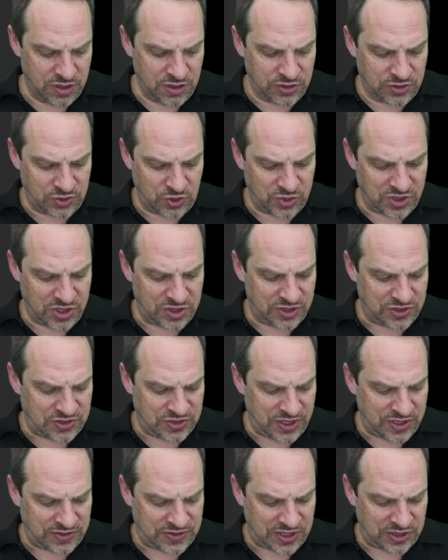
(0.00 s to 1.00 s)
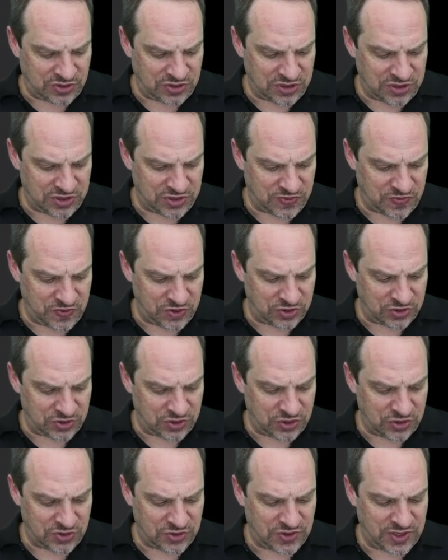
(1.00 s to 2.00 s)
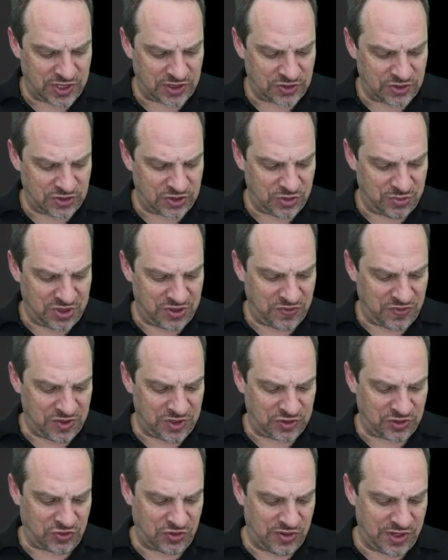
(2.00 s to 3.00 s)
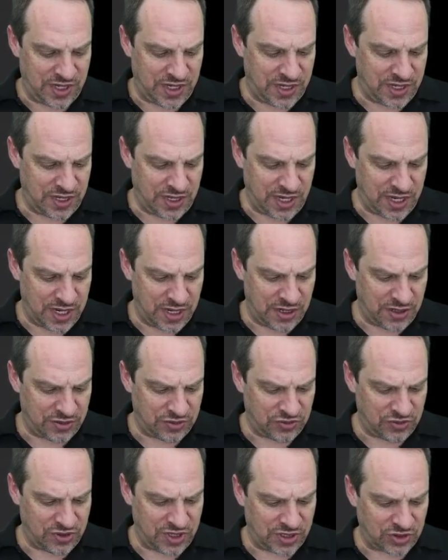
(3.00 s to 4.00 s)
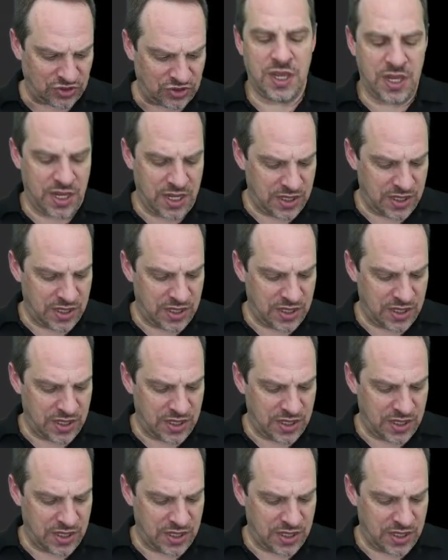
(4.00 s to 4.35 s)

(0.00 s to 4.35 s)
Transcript: So we're going to discuss actually these first two sections, a bit of history and an introduction.